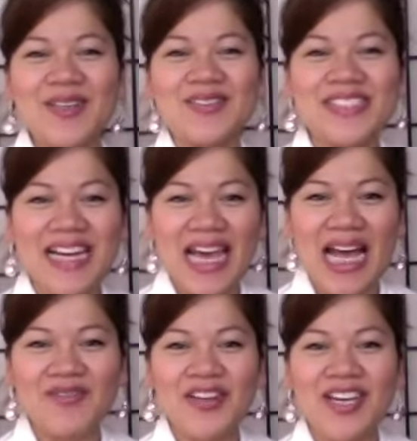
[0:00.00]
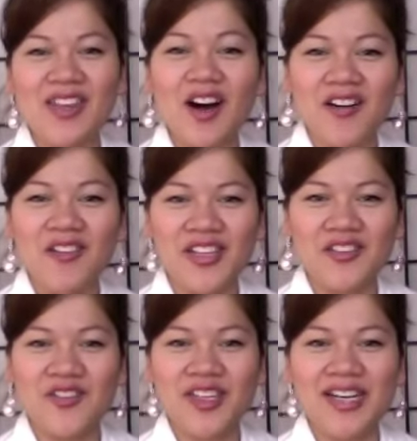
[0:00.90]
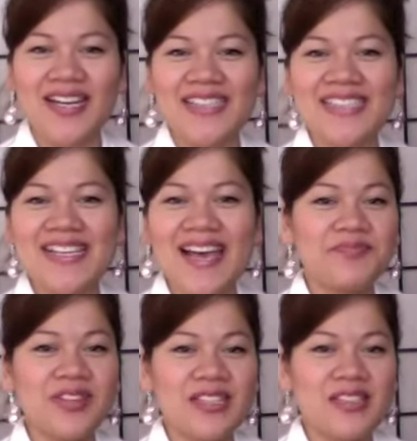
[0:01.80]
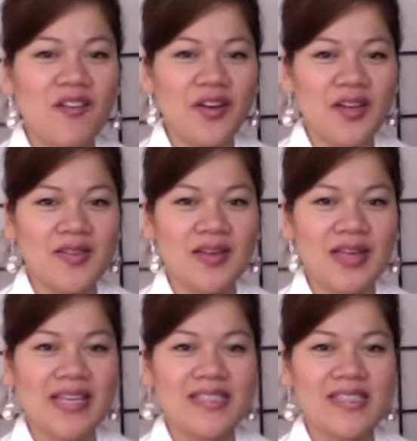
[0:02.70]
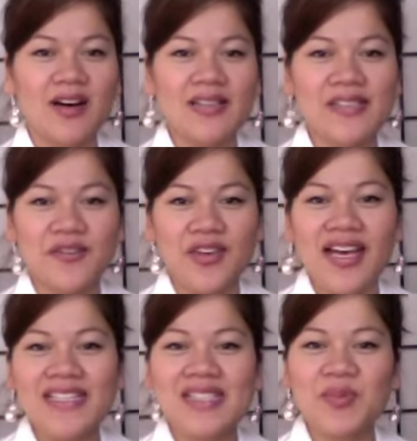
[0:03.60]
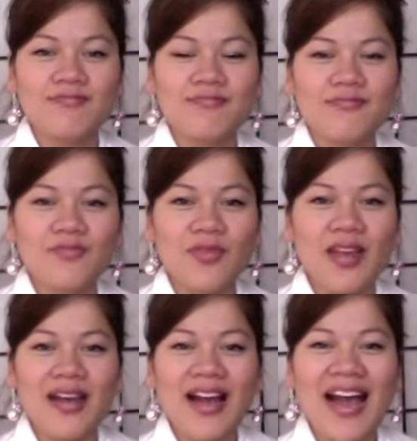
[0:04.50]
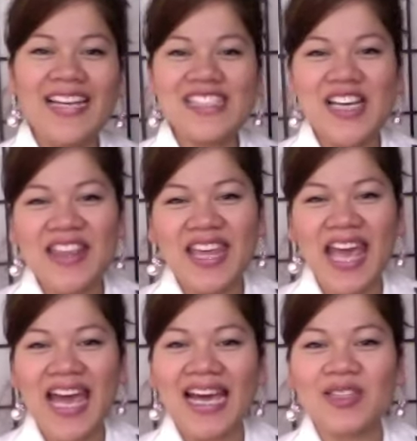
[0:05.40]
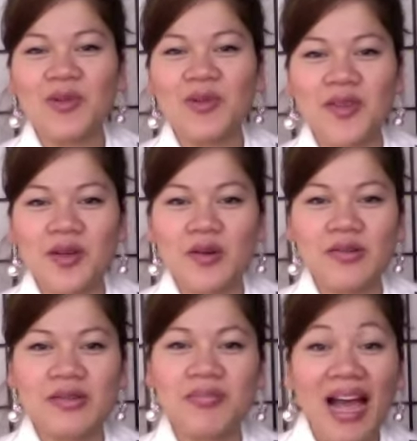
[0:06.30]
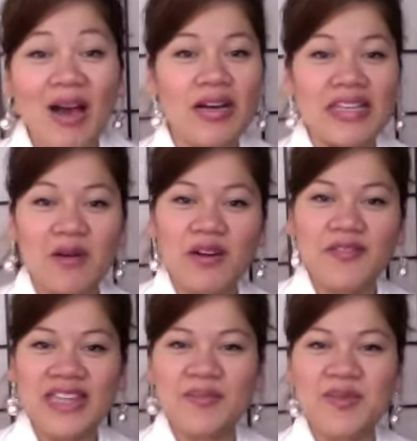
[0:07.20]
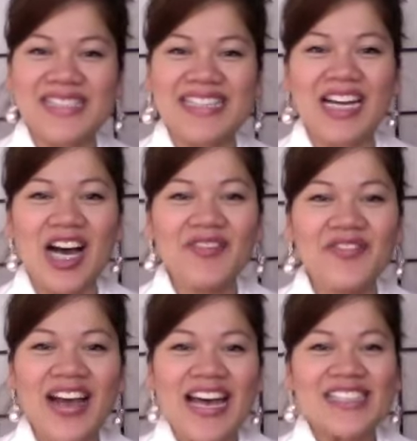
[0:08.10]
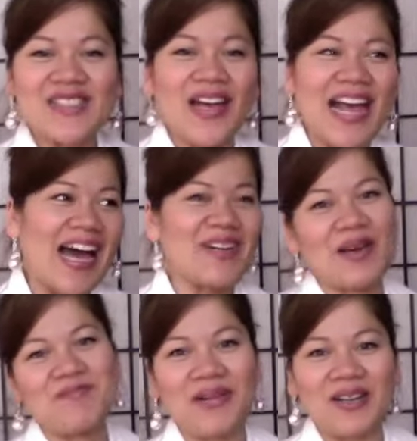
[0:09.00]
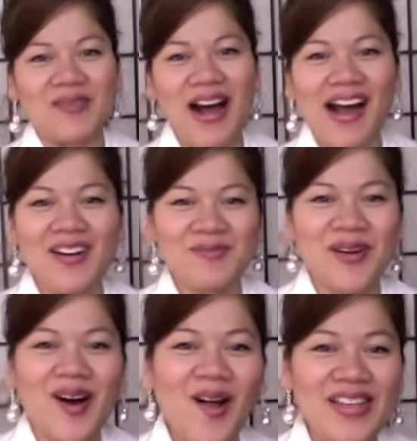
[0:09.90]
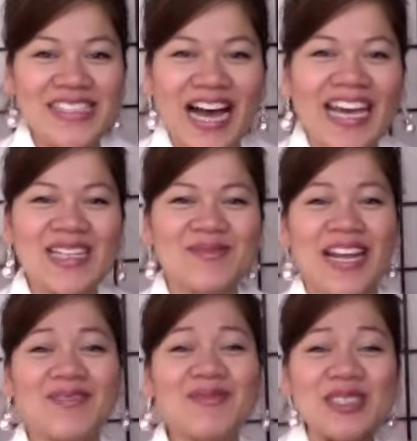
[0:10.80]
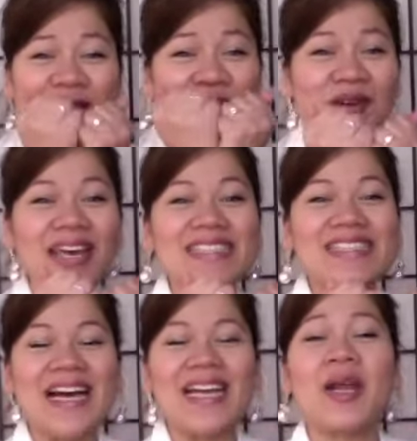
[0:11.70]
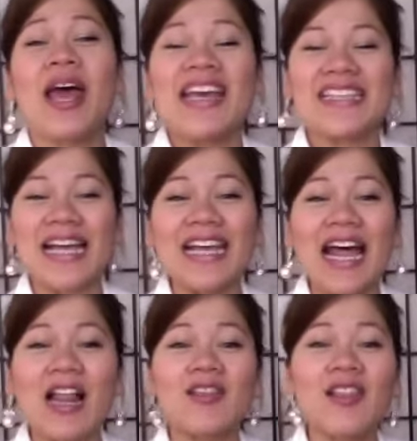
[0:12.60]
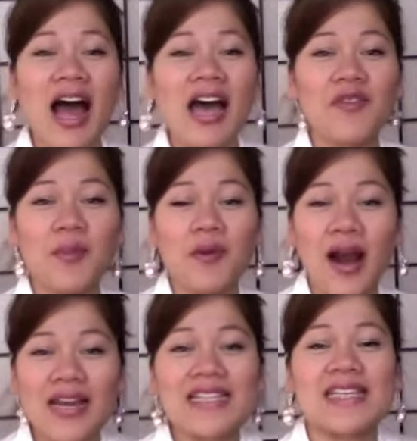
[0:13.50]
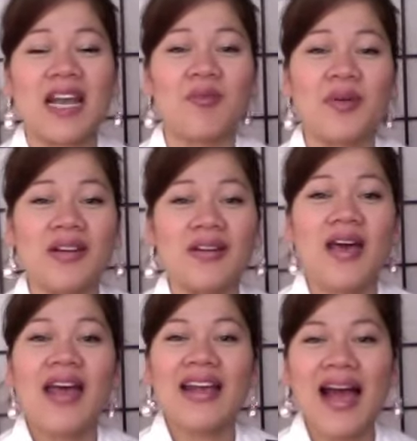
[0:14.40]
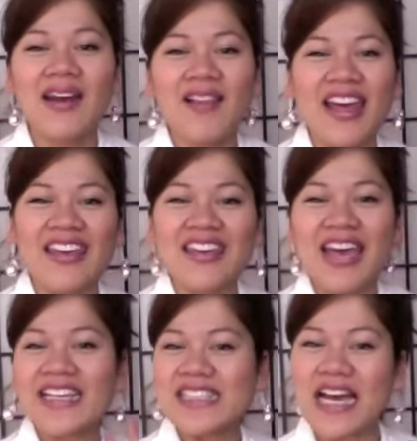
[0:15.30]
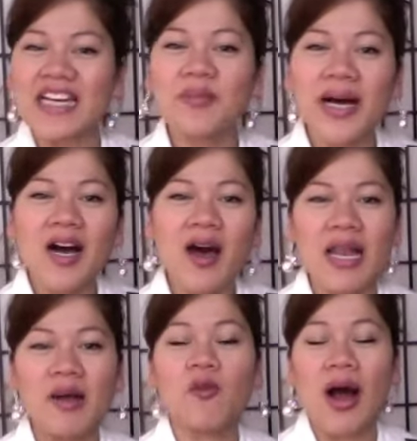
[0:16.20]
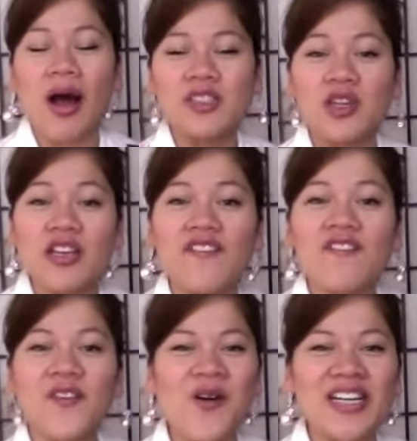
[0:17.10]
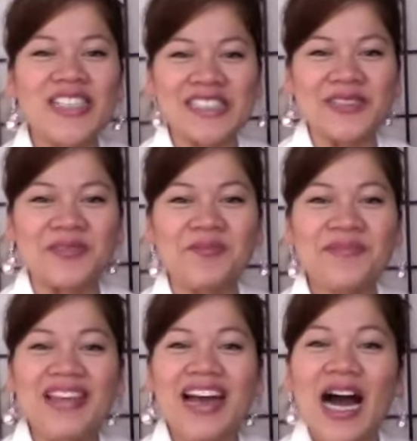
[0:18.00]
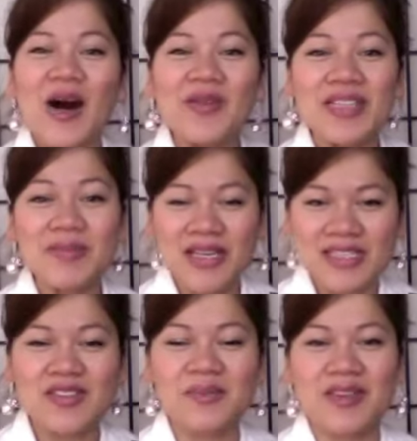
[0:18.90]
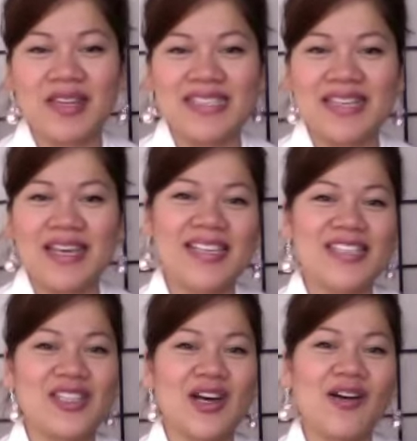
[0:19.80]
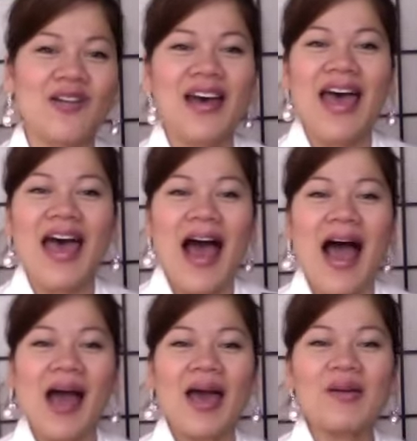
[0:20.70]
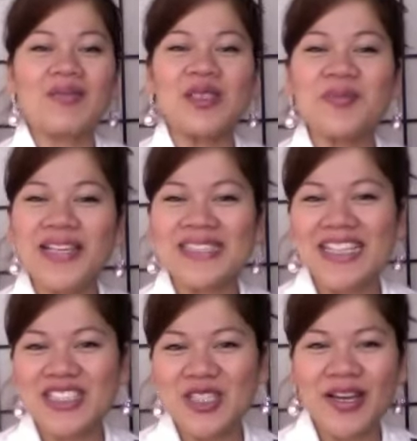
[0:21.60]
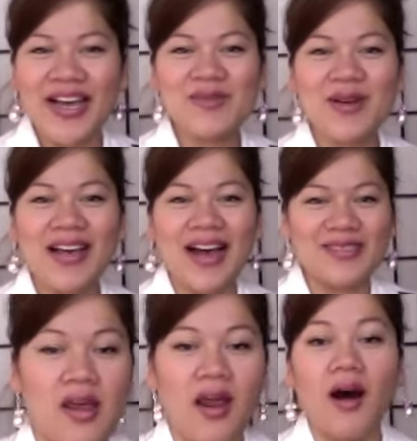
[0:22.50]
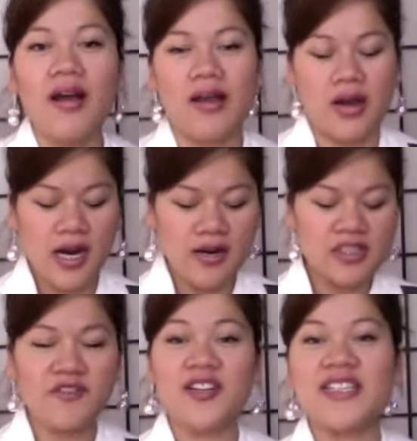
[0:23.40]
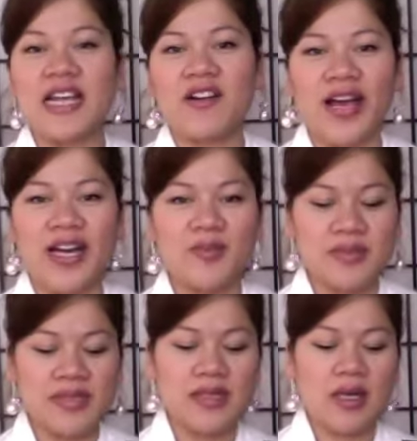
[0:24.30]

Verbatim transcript: So today I have another haul video for you guys. This haul video is on CVS. I saw that they had one of those buy one get one fifty percent off. So I kind of went buck wild and bought all these items and I'm super excited because I got a lot of the products that I've been kind of like excited about and I'm, I was looking forward to owning myself some of these things. So I'm super excited to show you guys what I got. Here's the first set of items.